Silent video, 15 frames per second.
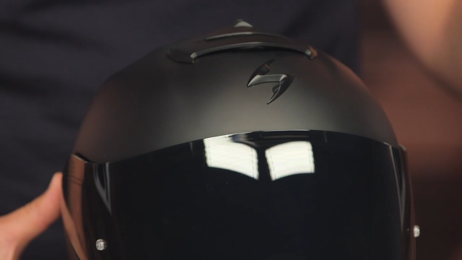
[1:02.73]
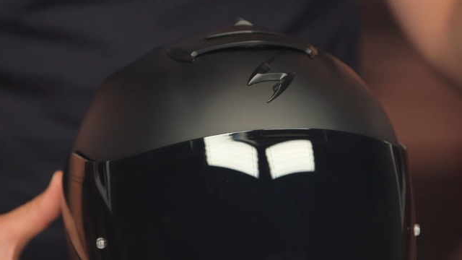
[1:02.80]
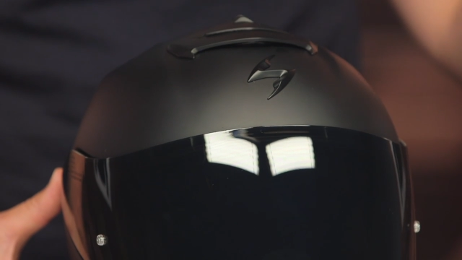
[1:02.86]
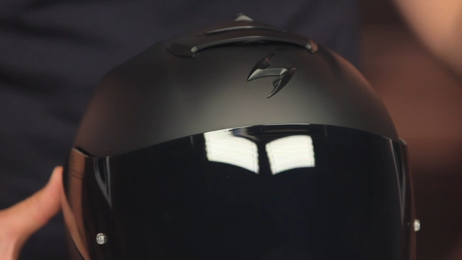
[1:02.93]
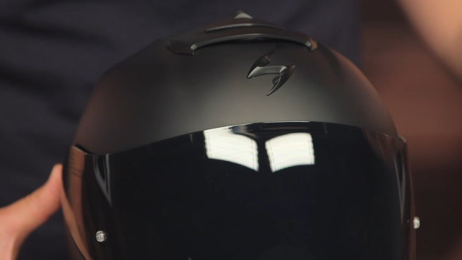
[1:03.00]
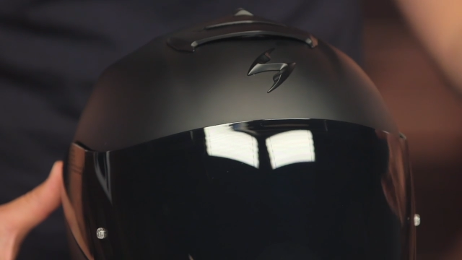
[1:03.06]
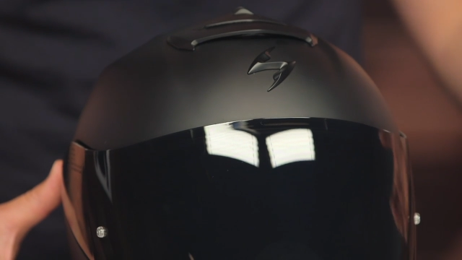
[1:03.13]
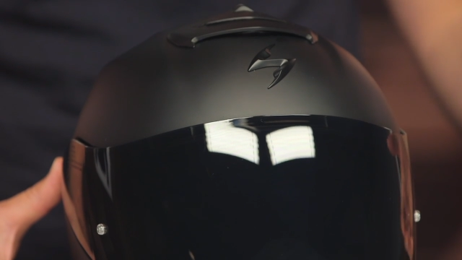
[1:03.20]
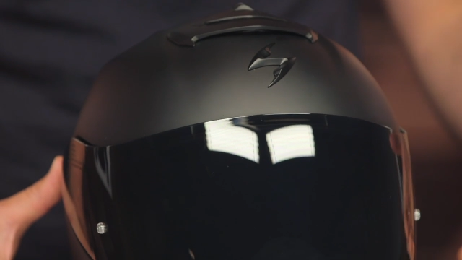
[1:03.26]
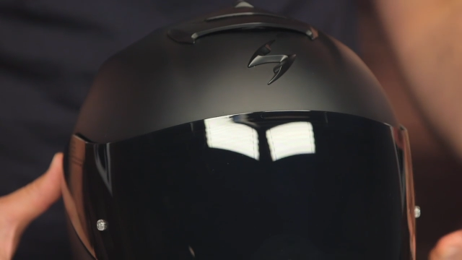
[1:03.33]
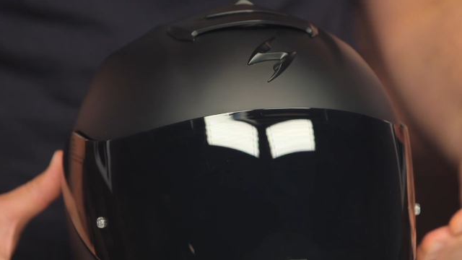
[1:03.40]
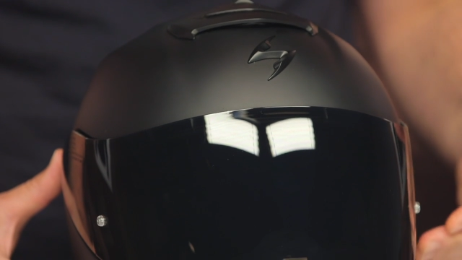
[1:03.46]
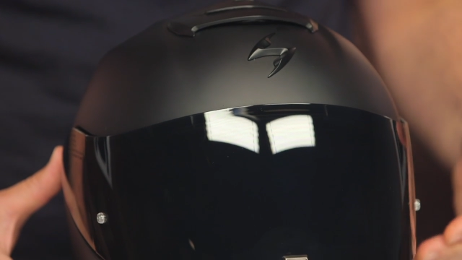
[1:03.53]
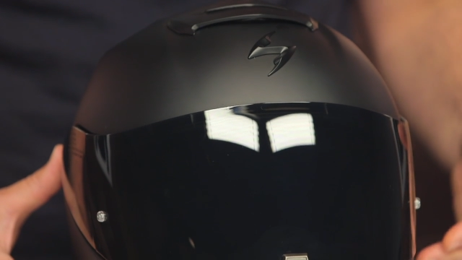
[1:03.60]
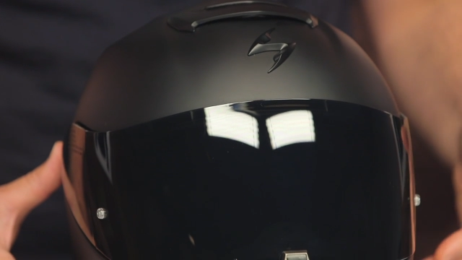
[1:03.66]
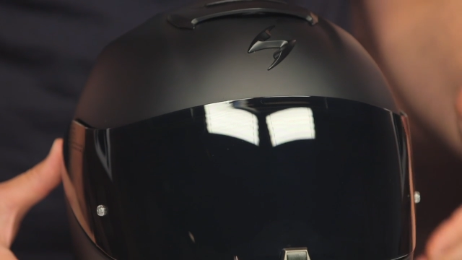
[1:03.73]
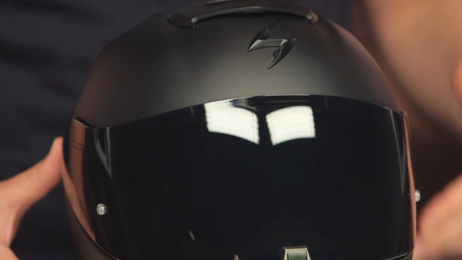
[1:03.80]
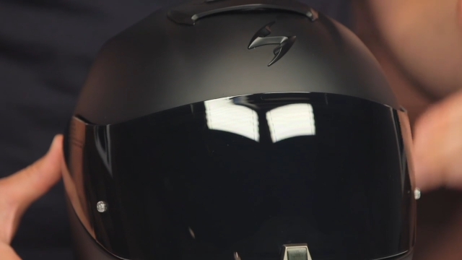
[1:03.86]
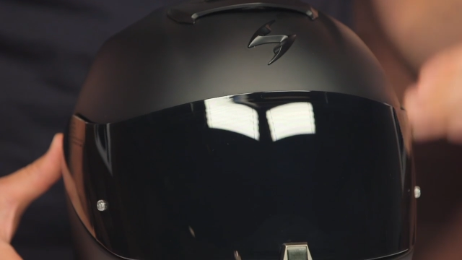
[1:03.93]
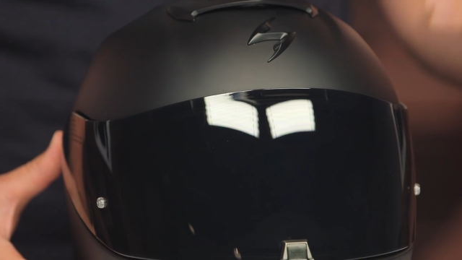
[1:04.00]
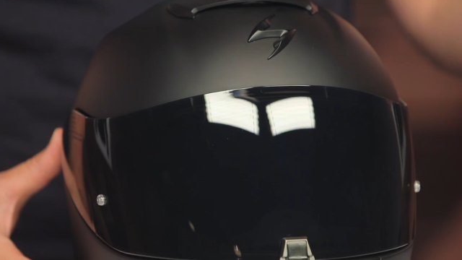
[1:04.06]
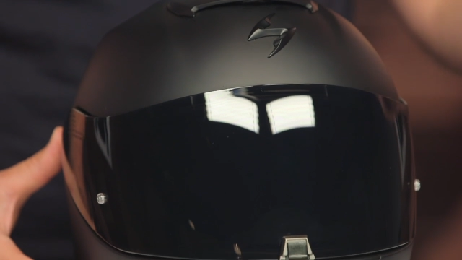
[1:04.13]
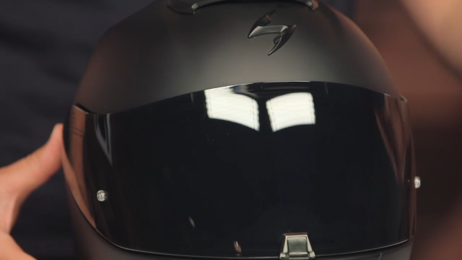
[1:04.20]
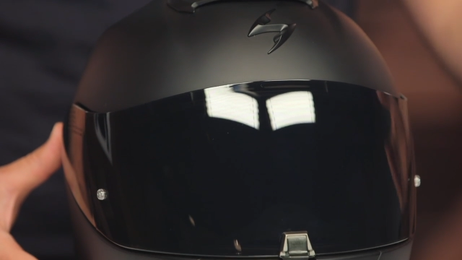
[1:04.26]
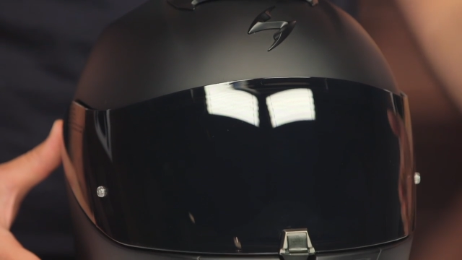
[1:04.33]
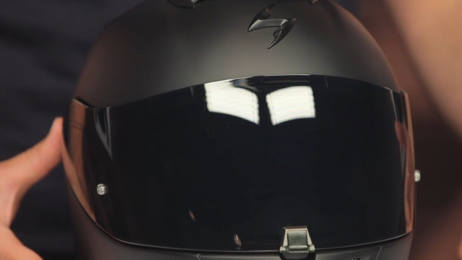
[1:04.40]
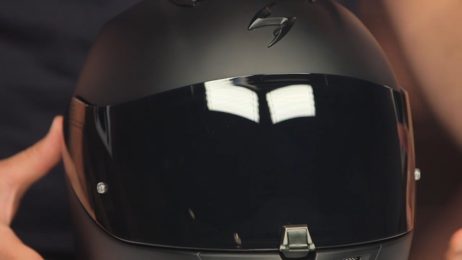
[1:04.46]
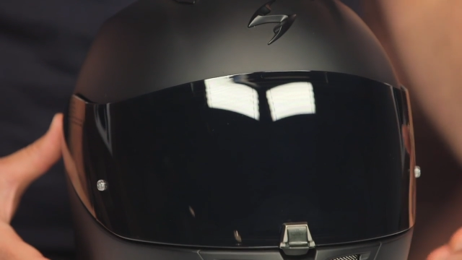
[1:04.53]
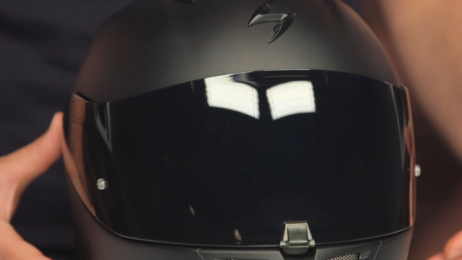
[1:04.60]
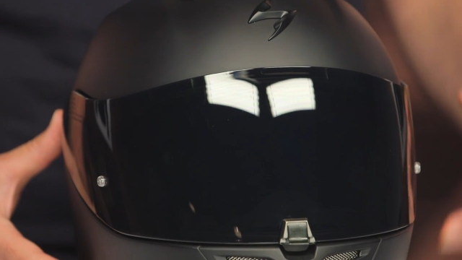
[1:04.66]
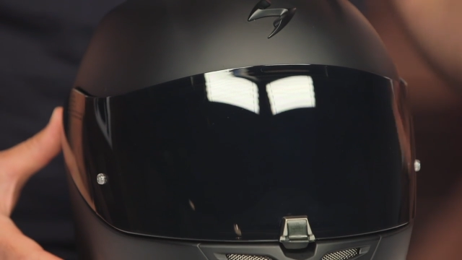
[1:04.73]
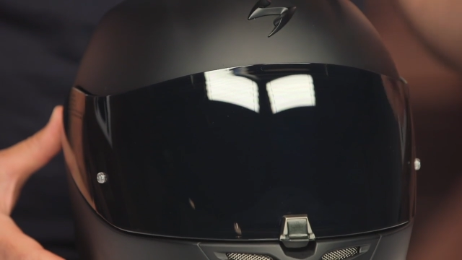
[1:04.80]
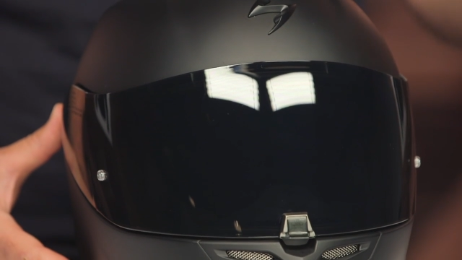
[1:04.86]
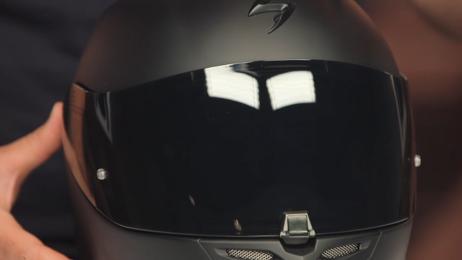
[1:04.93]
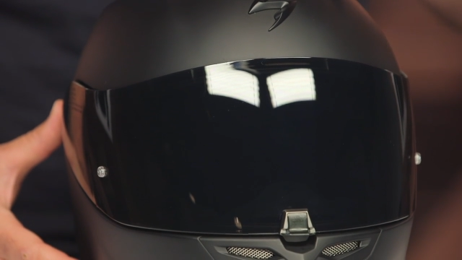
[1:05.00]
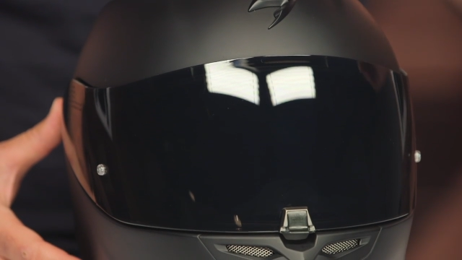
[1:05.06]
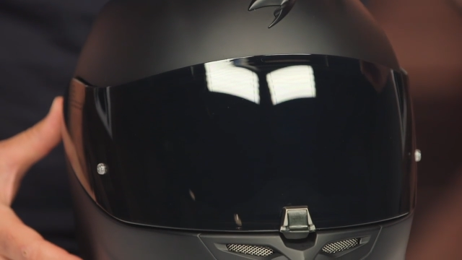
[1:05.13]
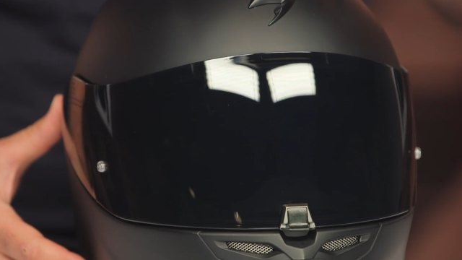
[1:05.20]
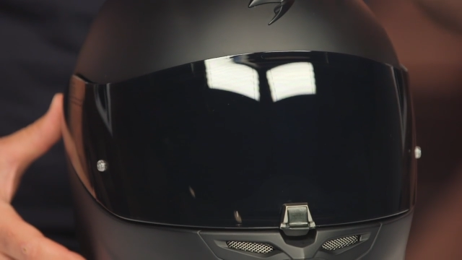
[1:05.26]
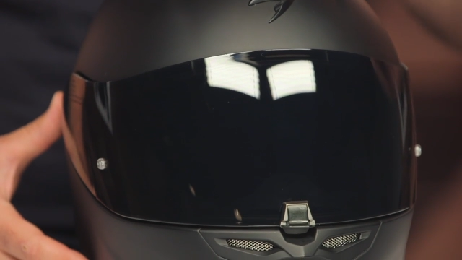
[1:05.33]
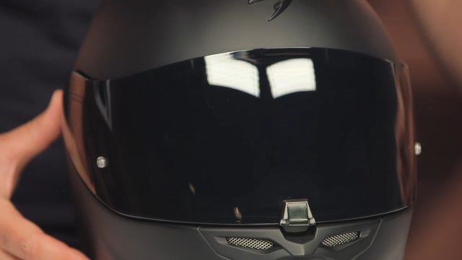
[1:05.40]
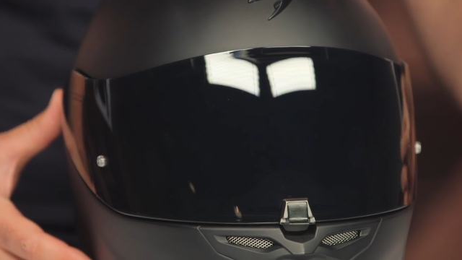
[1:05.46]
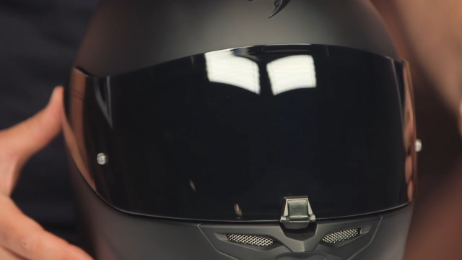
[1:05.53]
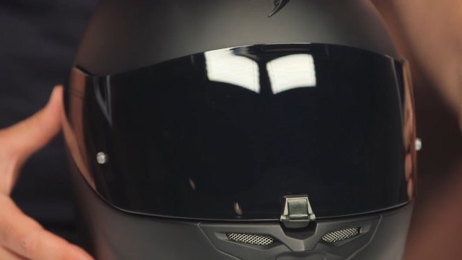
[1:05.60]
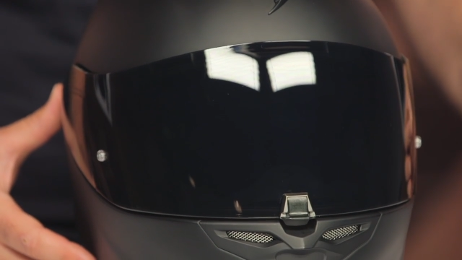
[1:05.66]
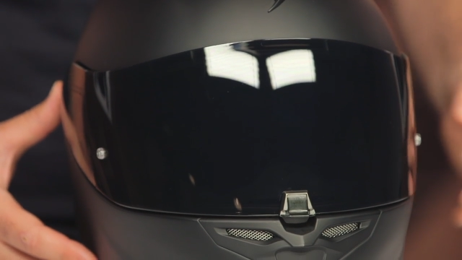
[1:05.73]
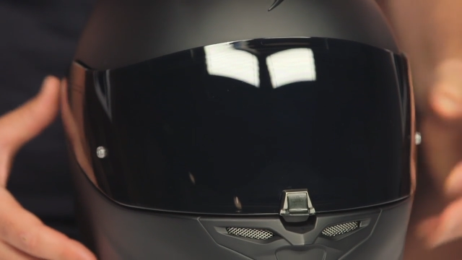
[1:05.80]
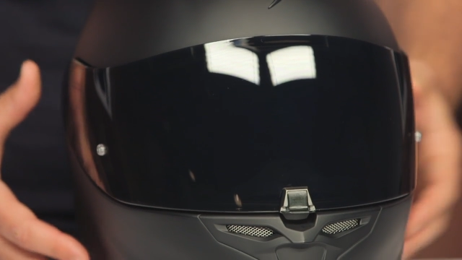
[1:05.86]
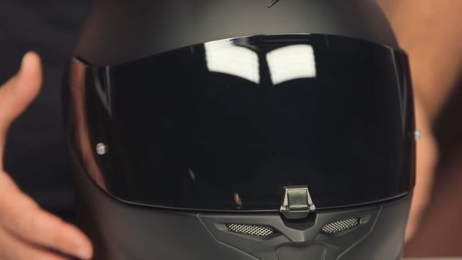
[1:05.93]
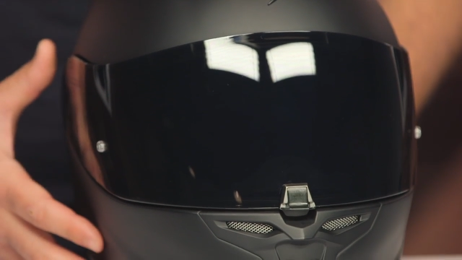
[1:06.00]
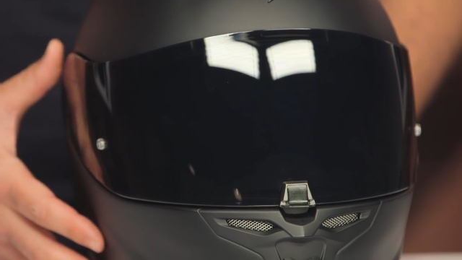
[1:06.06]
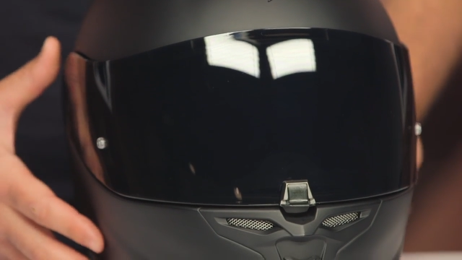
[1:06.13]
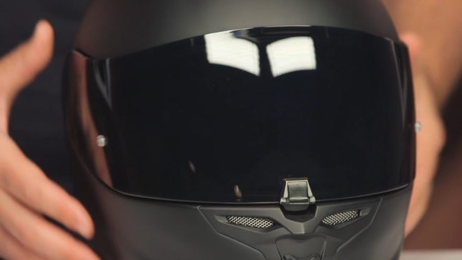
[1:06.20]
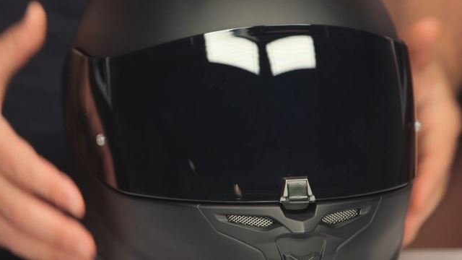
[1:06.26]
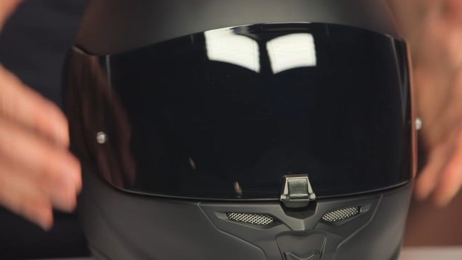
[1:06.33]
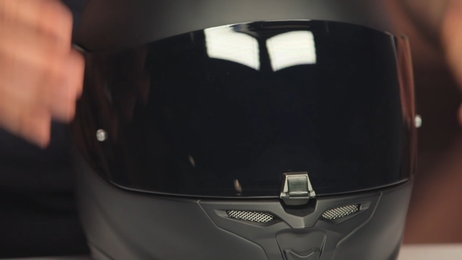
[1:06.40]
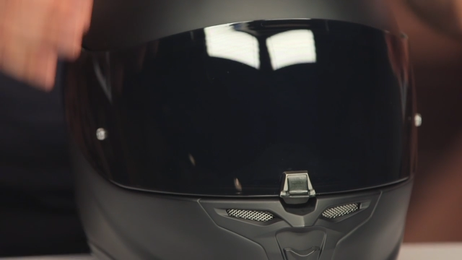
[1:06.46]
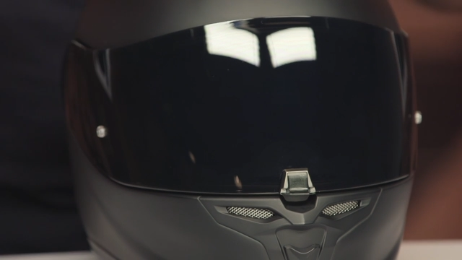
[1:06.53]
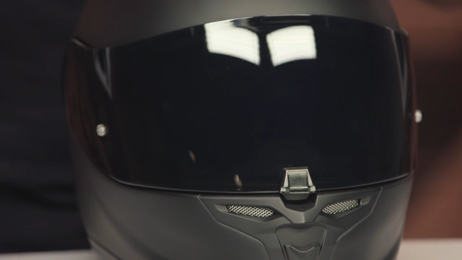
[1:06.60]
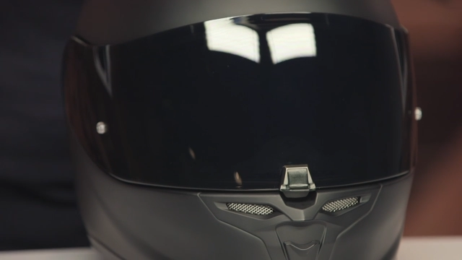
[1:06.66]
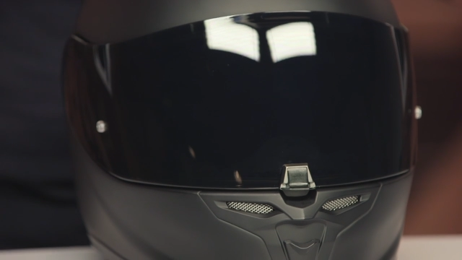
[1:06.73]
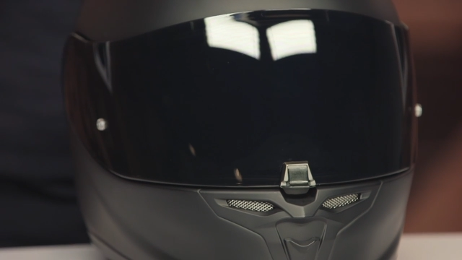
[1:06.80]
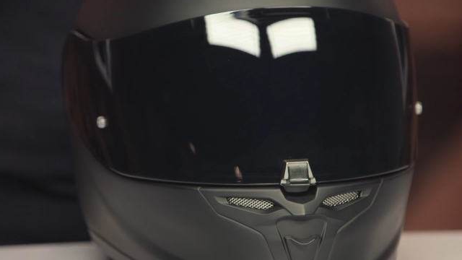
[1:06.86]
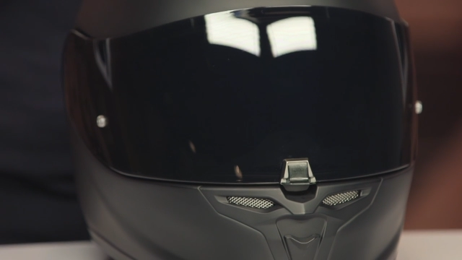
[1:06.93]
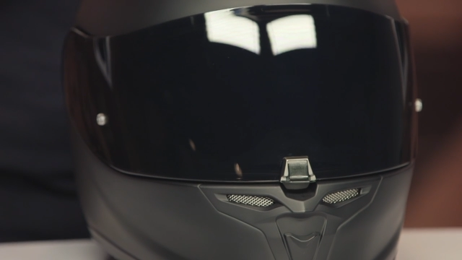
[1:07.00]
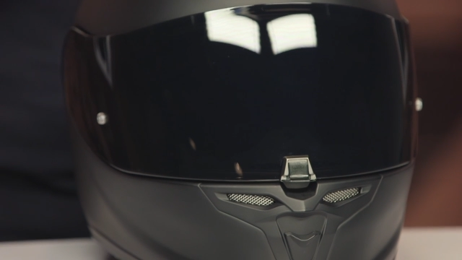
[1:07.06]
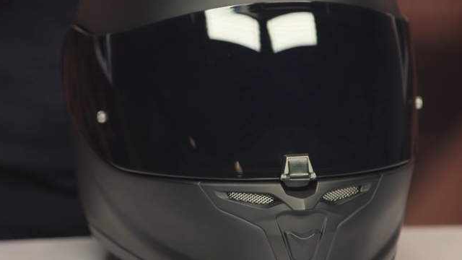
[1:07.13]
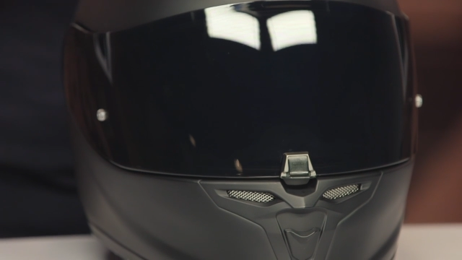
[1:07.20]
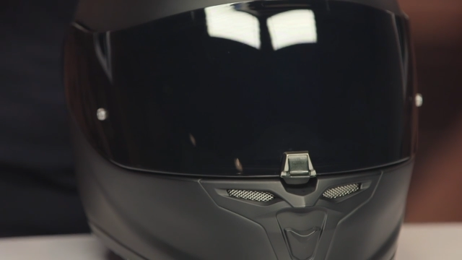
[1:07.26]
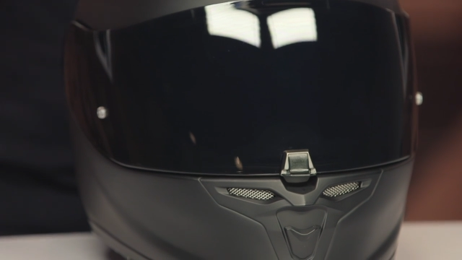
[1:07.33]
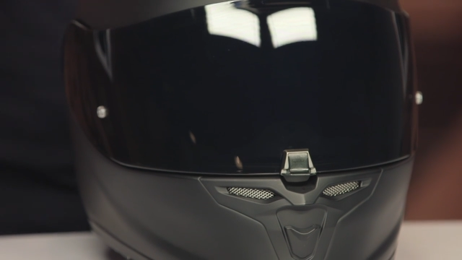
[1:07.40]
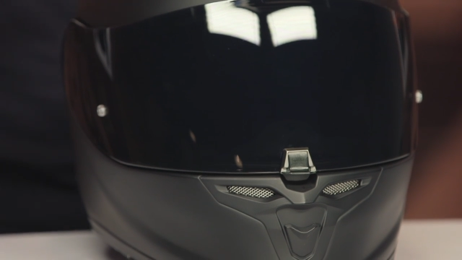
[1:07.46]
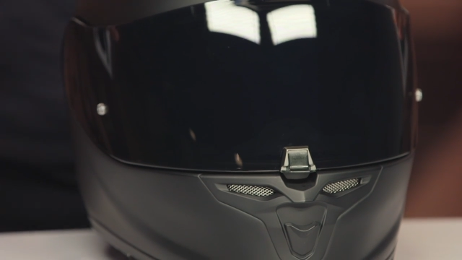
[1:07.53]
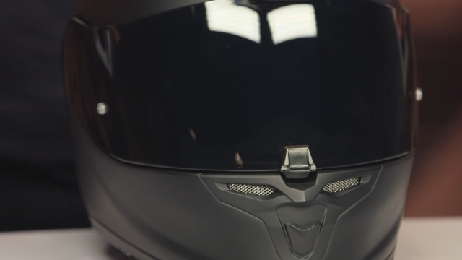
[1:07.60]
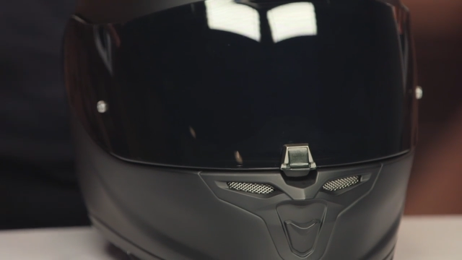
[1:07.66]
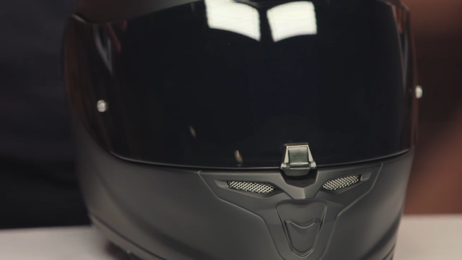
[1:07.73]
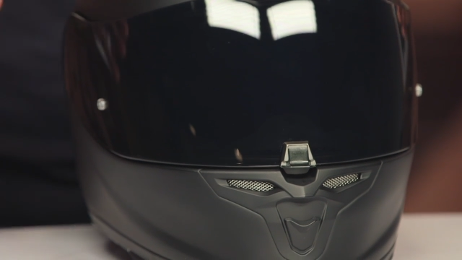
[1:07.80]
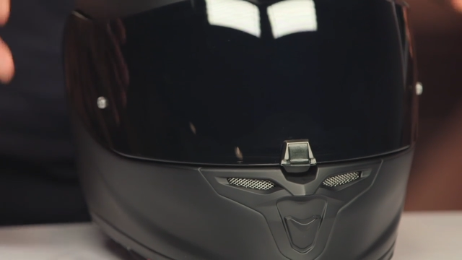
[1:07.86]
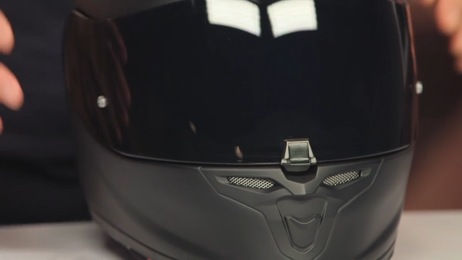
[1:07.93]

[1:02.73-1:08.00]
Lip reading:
No face is visible, so there are no lips to read.